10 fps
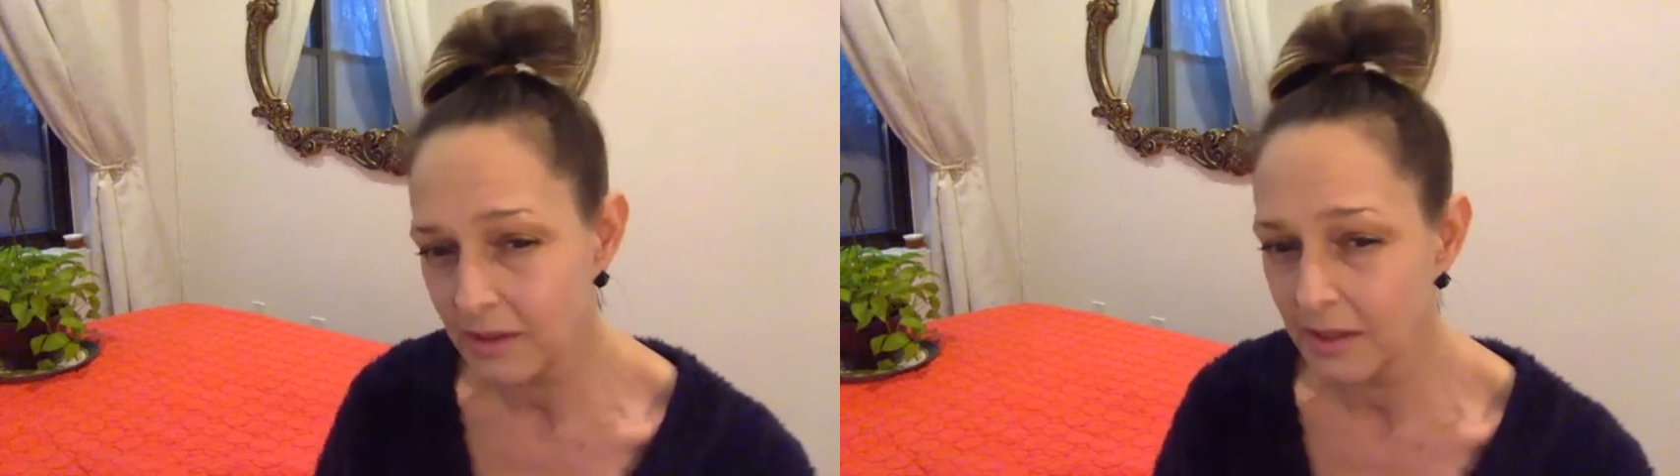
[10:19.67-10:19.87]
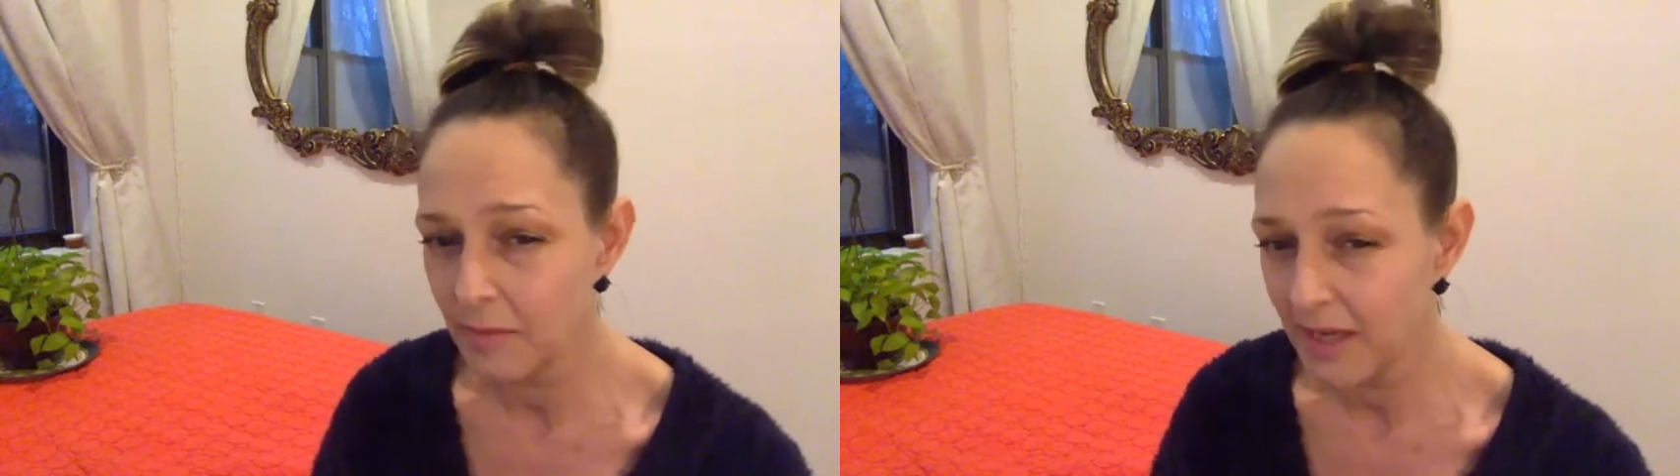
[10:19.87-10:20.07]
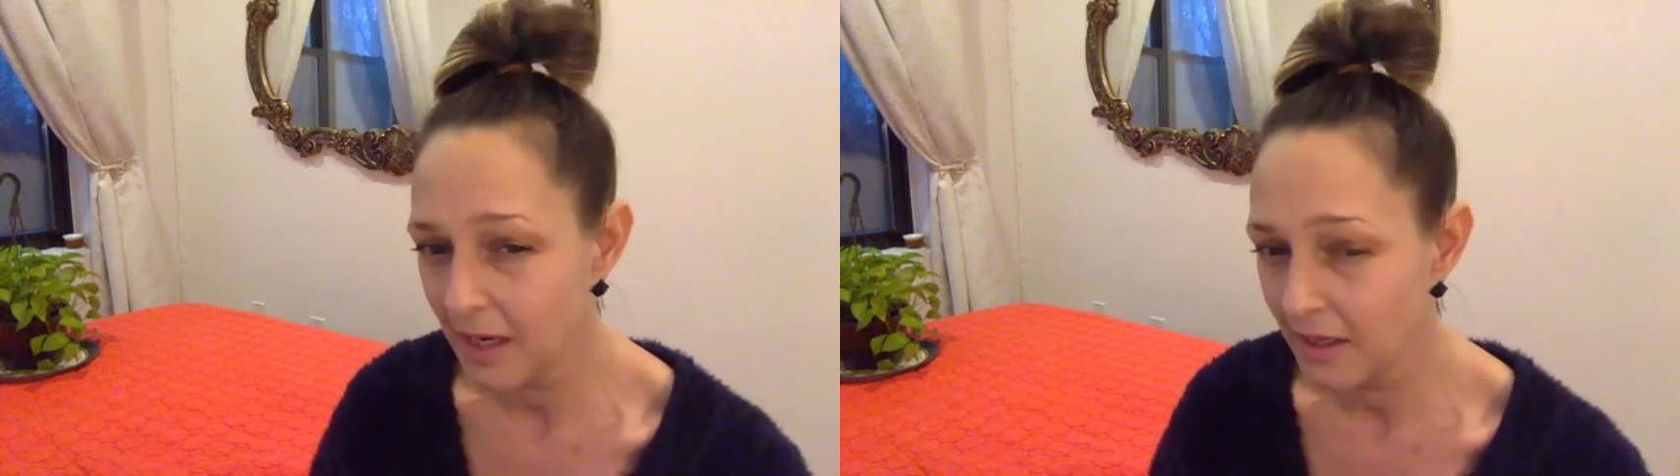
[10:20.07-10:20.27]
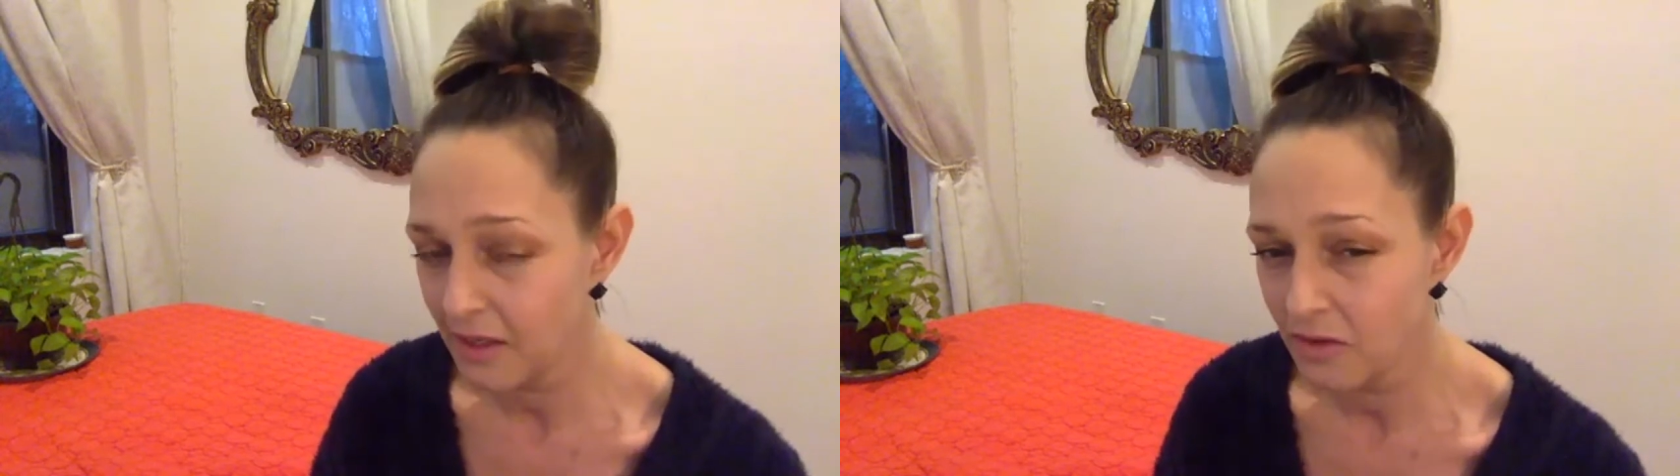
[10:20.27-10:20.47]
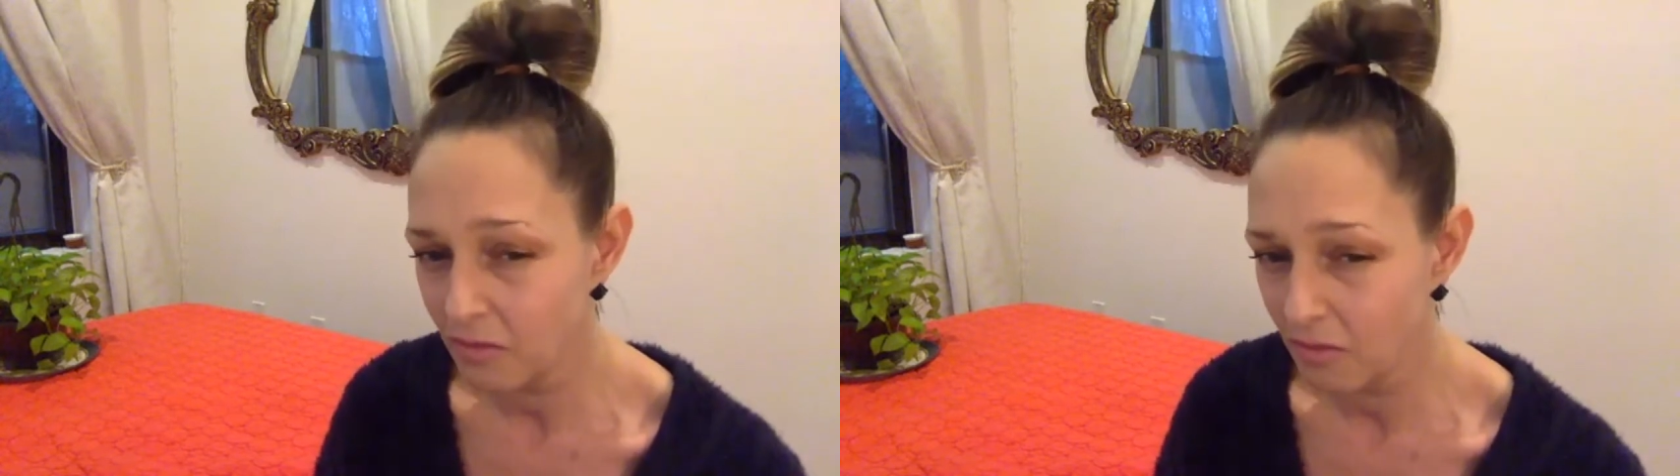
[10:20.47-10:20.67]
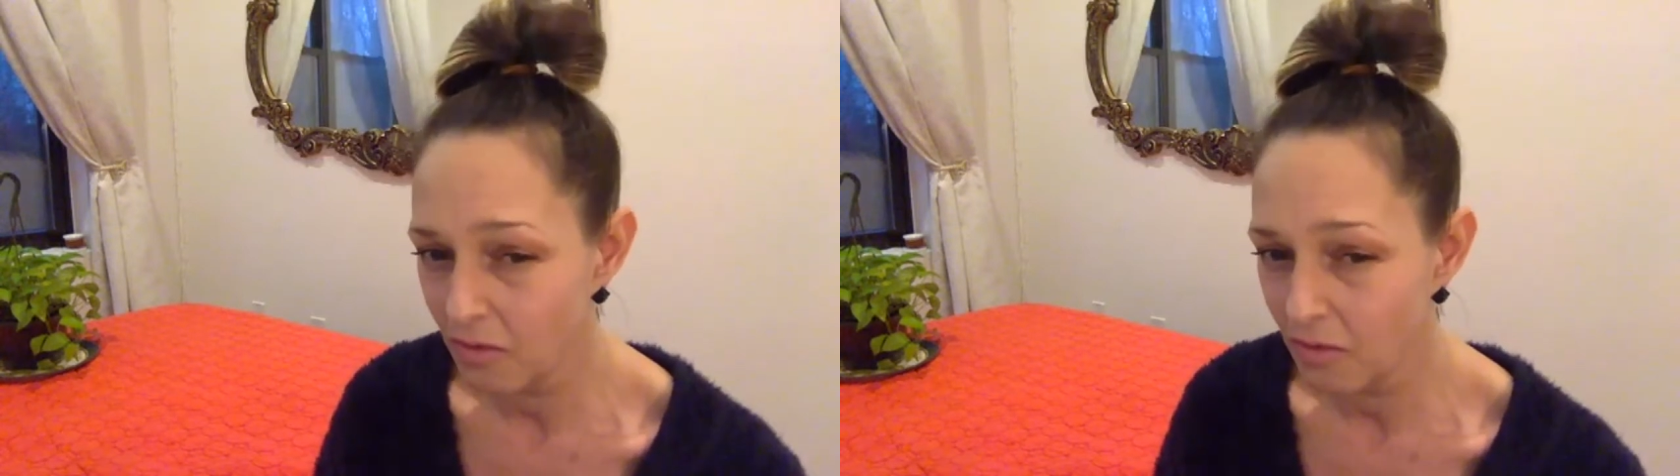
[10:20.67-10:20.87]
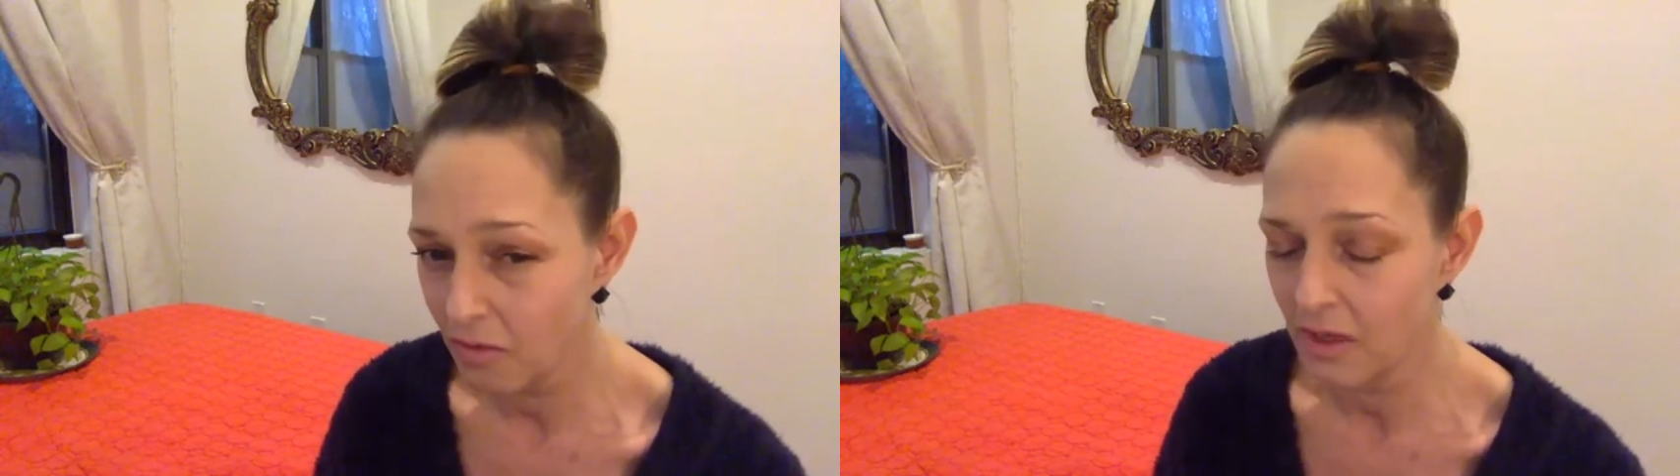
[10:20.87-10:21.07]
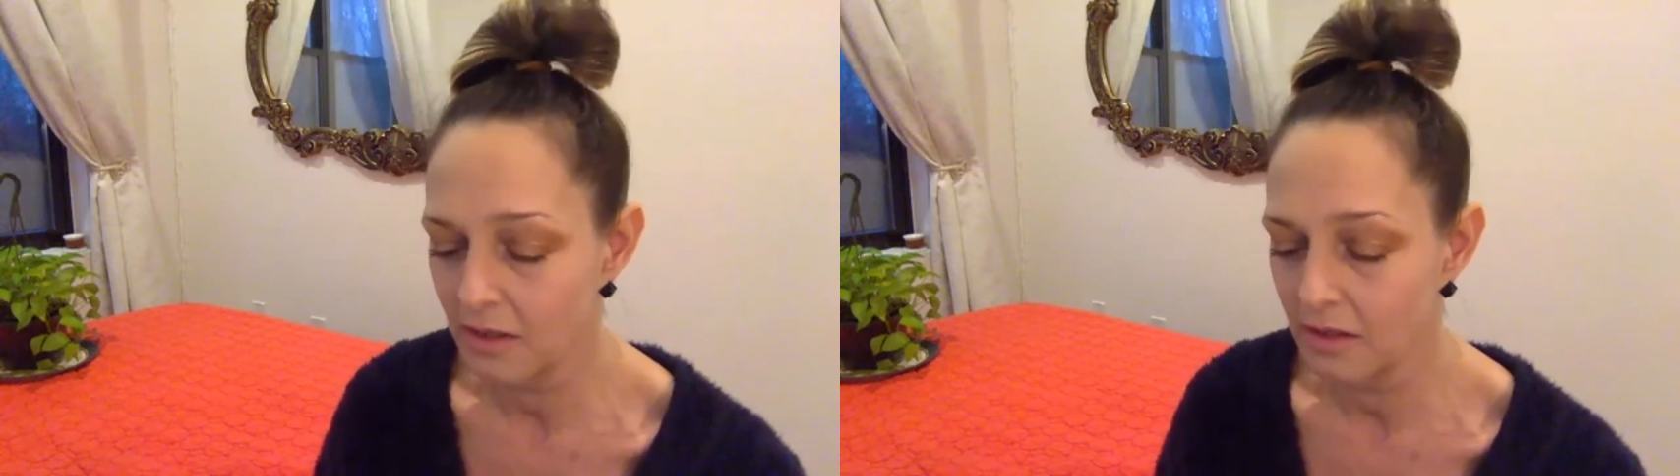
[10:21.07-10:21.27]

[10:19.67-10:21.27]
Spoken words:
a little bit out of control.